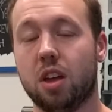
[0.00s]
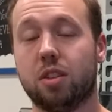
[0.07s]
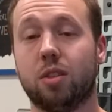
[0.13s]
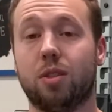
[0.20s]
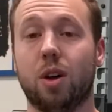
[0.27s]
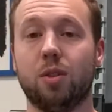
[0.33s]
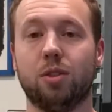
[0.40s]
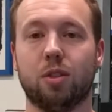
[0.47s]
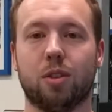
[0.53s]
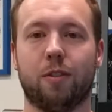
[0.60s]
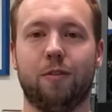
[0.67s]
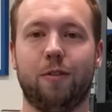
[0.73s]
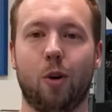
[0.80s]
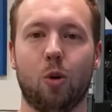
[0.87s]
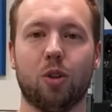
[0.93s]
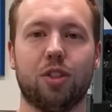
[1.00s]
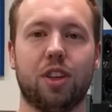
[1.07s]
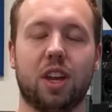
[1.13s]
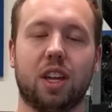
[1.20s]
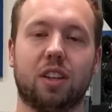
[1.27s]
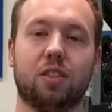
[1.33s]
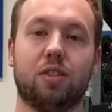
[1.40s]
So those are the 4
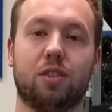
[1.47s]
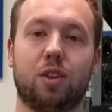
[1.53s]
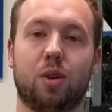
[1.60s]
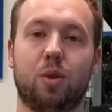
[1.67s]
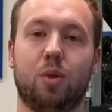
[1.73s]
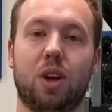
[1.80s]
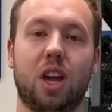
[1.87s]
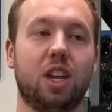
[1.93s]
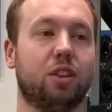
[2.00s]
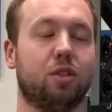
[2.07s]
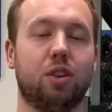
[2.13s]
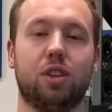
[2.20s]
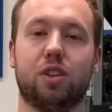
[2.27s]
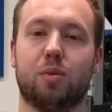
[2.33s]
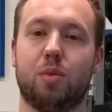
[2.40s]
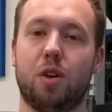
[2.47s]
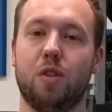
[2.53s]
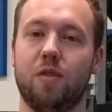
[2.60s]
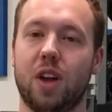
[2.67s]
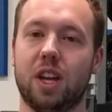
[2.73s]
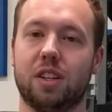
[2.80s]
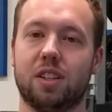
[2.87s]
things to increase your
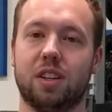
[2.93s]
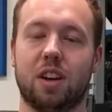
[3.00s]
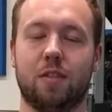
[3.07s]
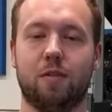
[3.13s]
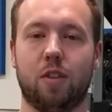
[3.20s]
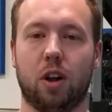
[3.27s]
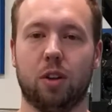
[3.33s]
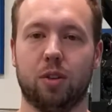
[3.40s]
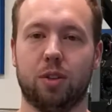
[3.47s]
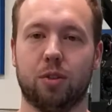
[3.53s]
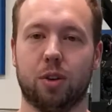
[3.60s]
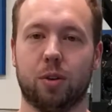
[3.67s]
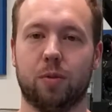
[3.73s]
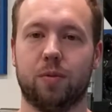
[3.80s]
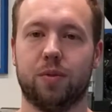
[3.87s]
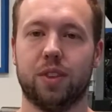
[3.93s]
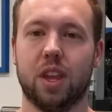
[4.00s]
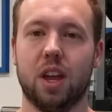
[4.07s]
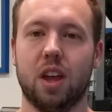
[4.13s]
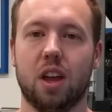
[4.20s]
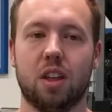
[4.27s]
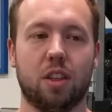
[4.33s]
motivation and follow through.
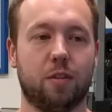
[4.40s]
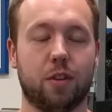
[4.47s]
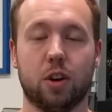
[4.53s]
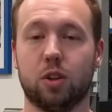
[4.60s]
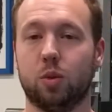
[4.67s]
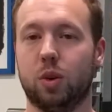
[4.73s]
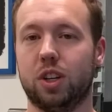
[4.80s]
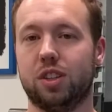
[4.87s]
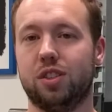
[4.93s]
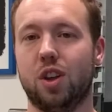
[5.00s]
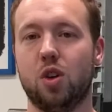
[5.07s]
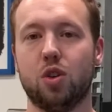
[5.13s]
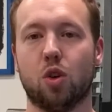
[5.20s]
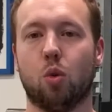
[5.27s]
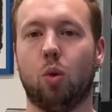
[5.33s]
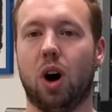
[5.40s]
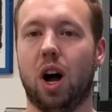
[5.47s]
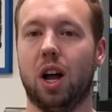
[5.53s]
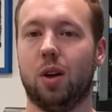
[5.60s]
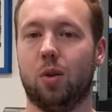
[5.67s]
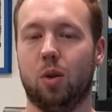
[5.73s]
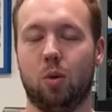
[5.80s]
The first one is know your
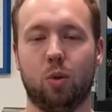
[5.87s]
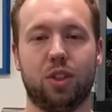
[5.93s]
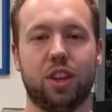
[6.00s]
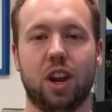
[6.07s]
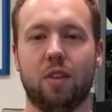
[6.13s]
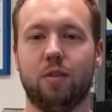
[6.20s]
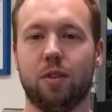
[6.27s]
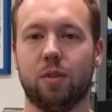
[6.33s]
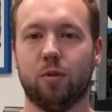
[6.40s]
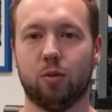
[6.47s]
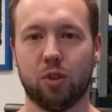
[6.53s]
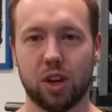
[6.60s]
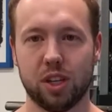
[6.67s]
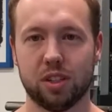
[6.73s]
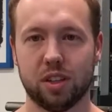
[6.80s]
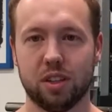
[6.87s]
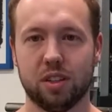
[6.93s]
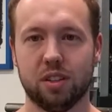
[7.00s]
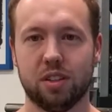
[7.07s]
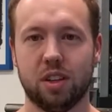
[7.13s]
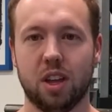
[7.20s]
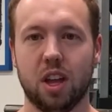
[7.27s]
why. With enough
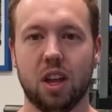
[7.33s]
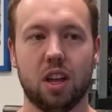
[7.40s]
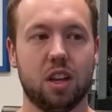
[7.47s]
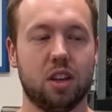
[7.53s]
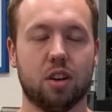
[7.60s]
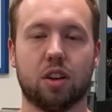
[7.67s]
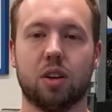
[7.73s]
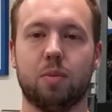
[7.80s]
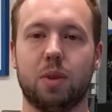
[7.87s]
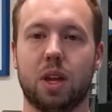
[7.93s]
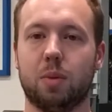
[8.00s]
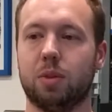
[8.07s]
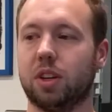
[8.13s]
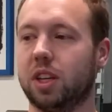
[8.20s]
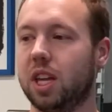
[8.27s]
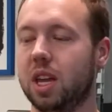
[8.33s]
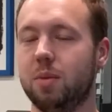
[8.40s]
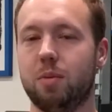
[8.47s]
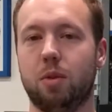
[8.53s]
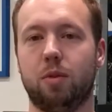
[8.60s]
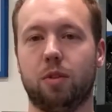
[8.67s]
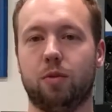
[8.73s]
reasons, you're going to be able to
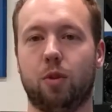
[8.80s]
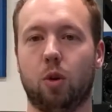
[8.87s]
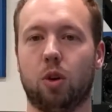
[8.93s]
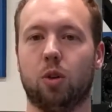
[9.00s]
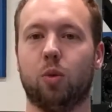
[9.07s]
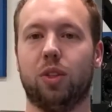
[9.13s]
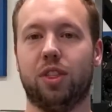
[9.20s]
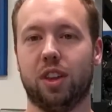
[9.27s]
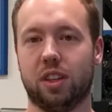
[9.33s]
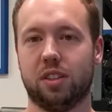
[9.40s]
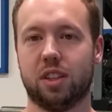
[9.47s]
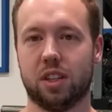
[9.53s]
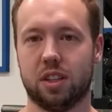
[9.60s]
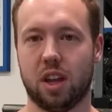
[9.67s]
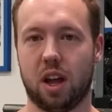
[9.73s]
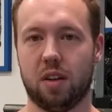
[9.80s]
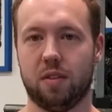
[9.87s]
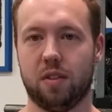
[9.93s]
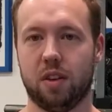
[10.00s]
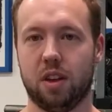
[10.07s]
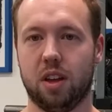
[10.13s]
keep moving forward when things get tough.